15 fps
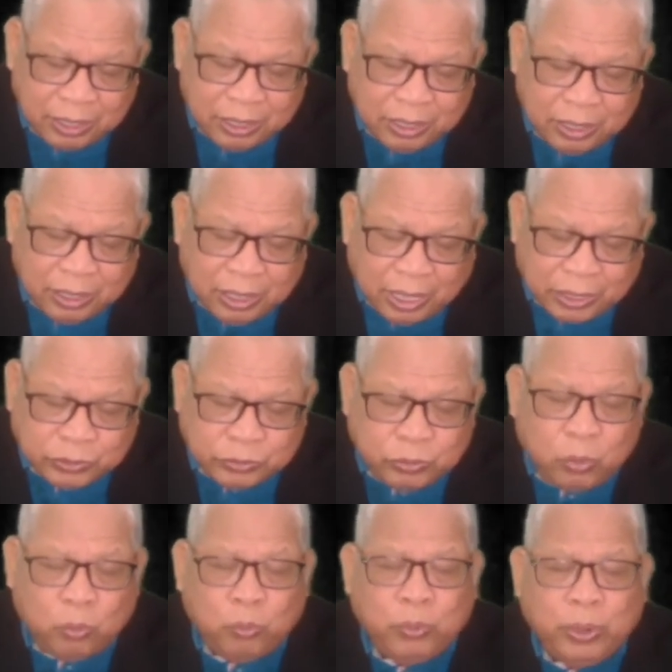Okay,
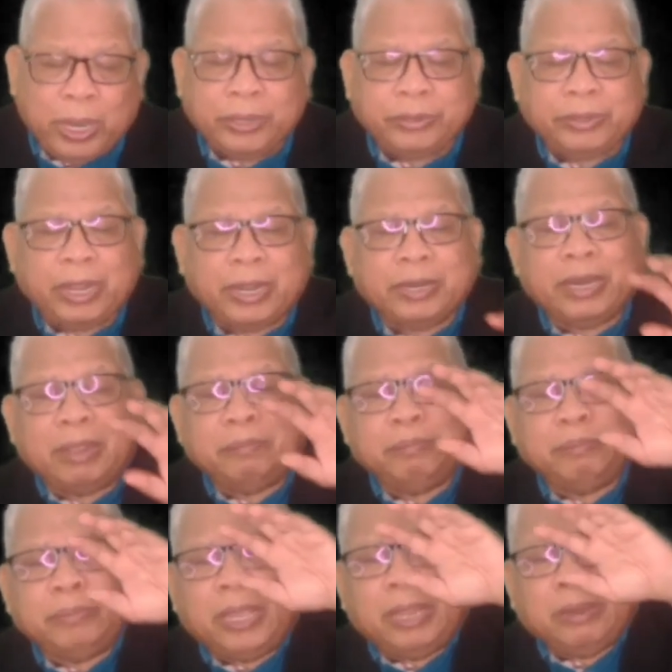and so we
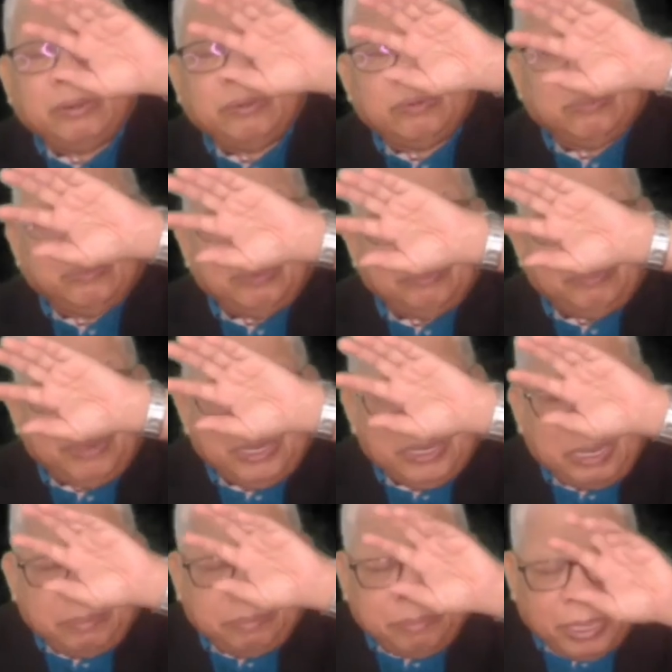attack them and we
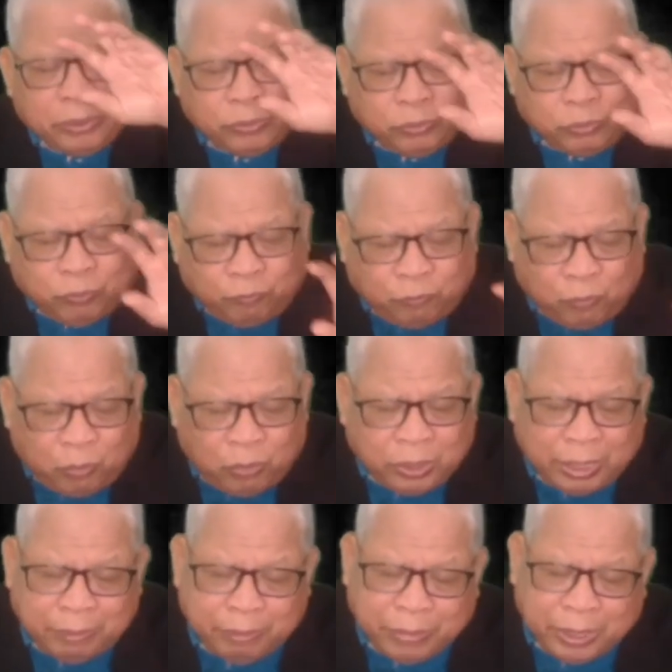bring them back to
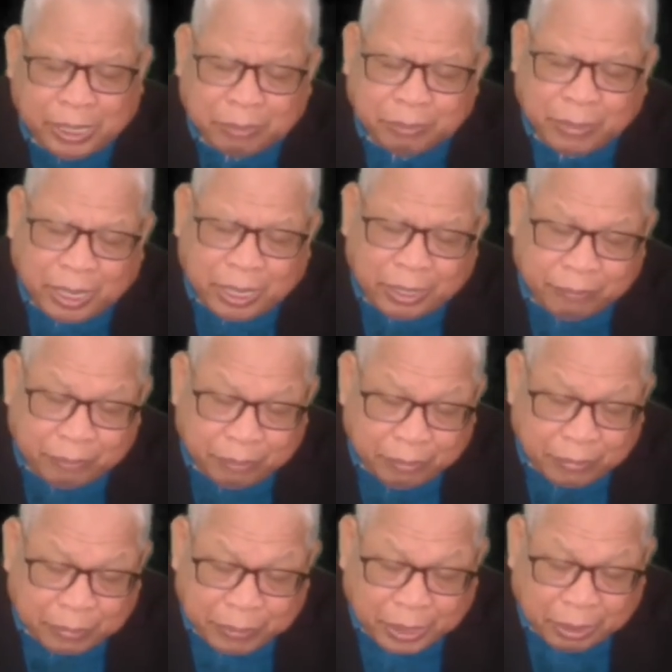fold and
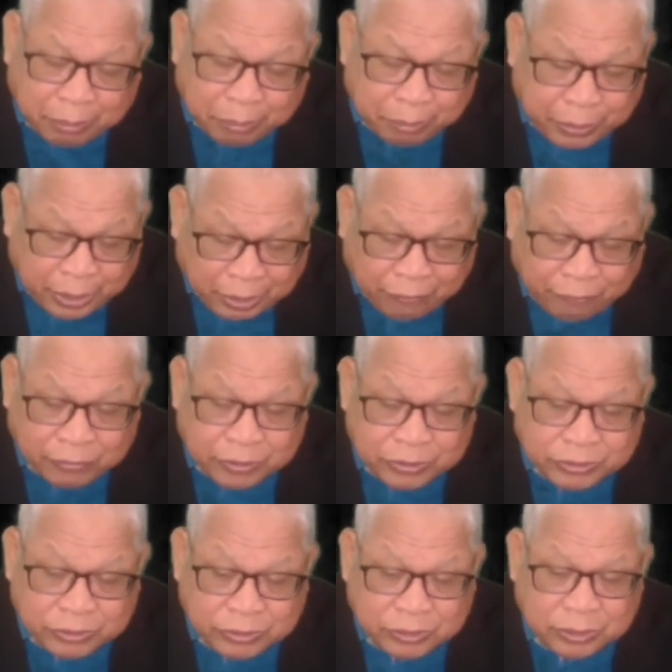become
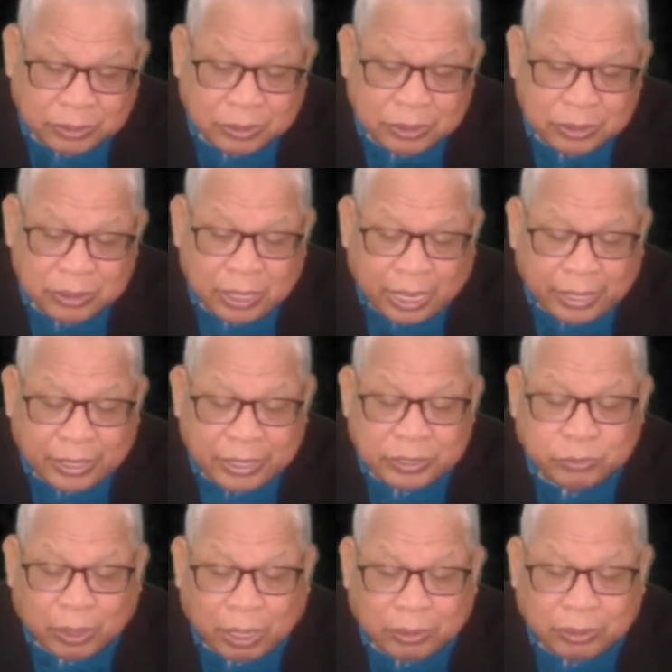believers.
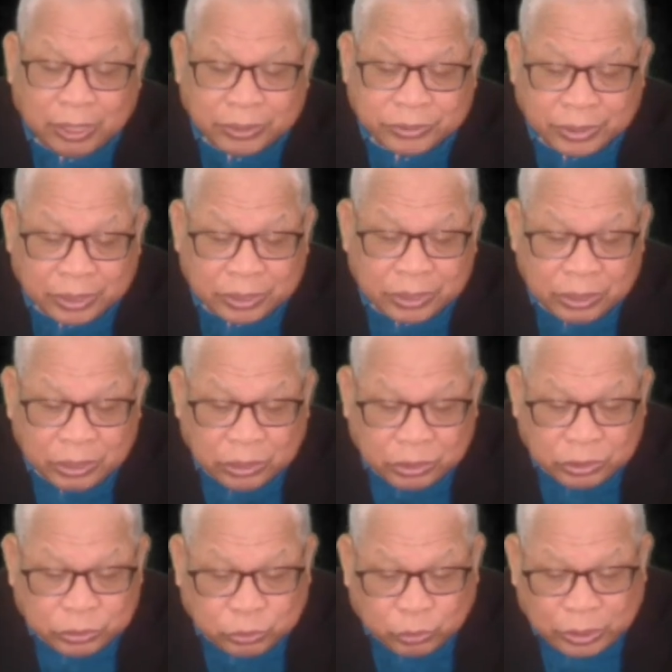And this is what Allah
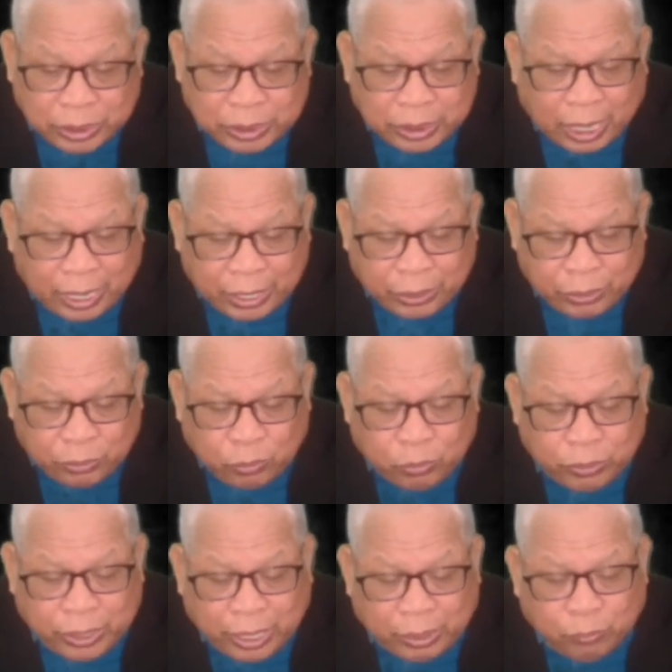say: surely
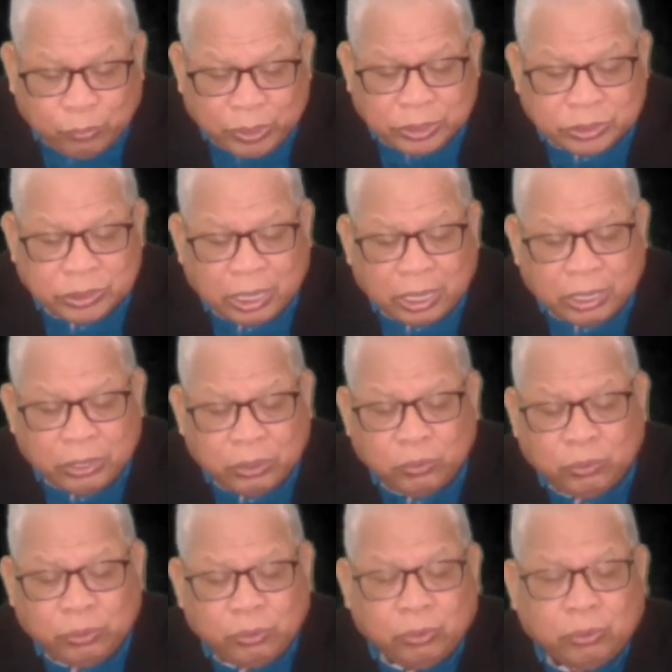I know that which
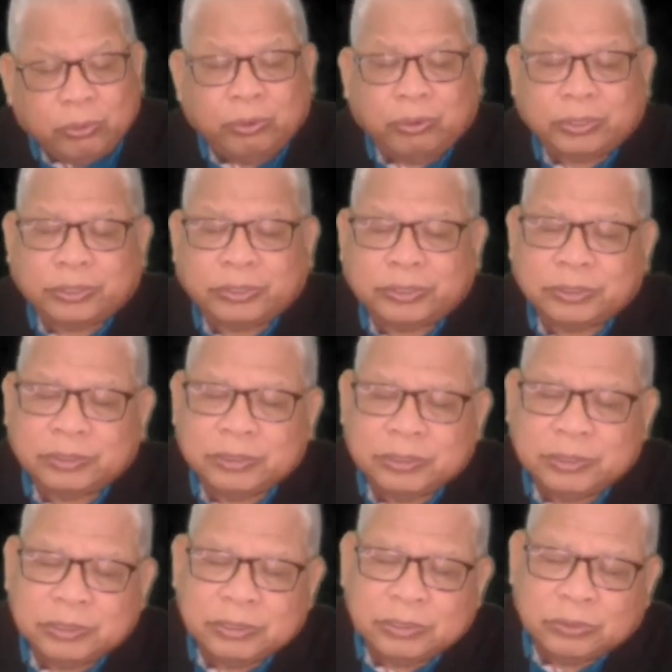you know
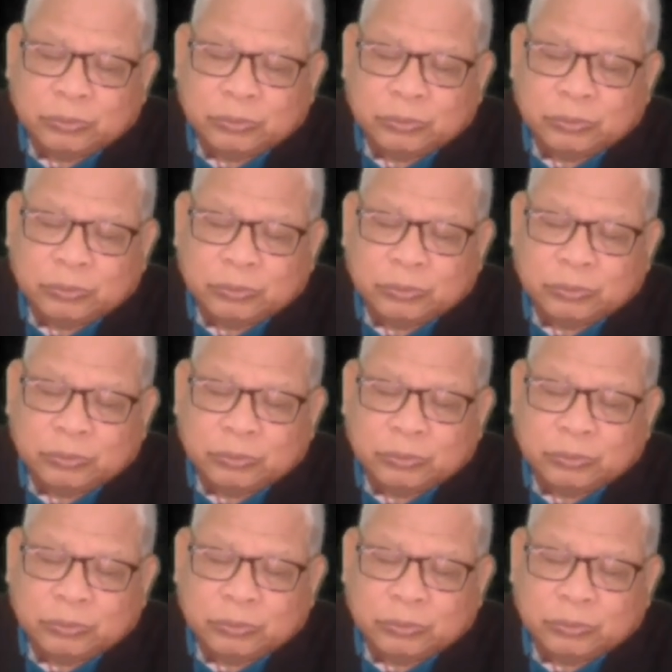not.